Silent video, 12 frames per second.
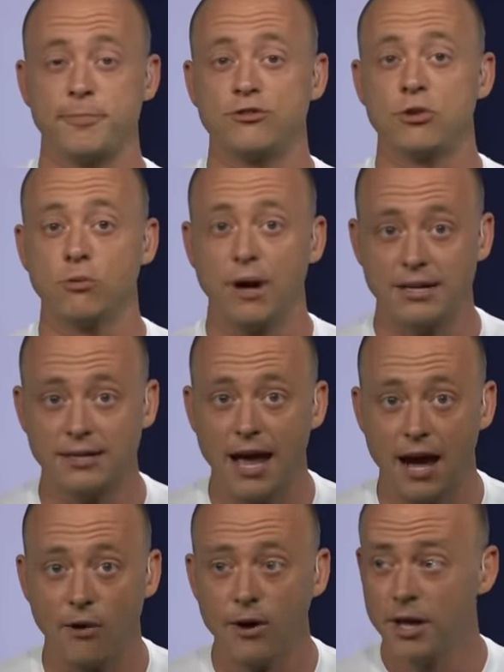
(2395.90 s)
to be true right
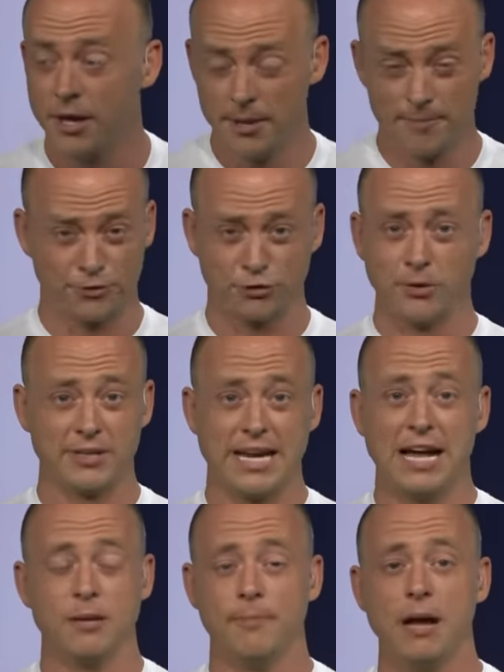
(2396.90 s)
now. Certainly
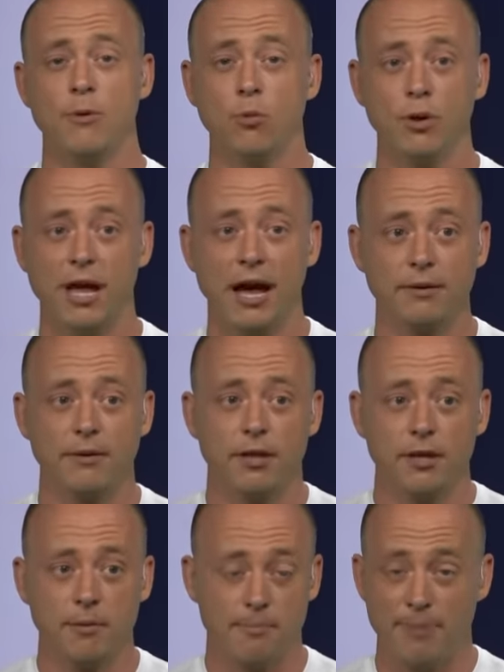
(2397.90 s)
Alabama will not
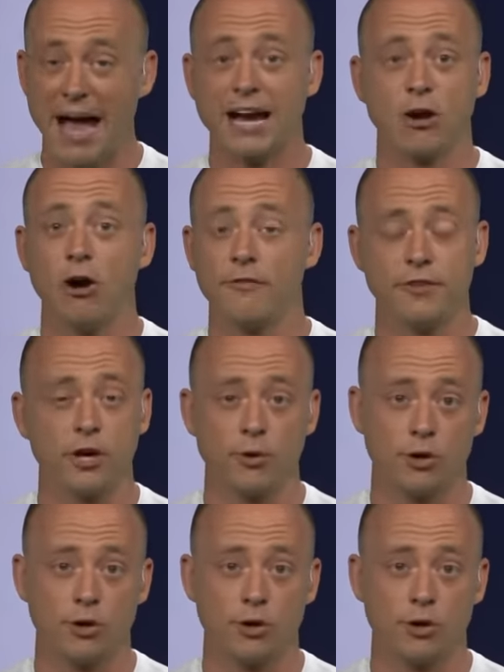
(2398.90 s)
back off their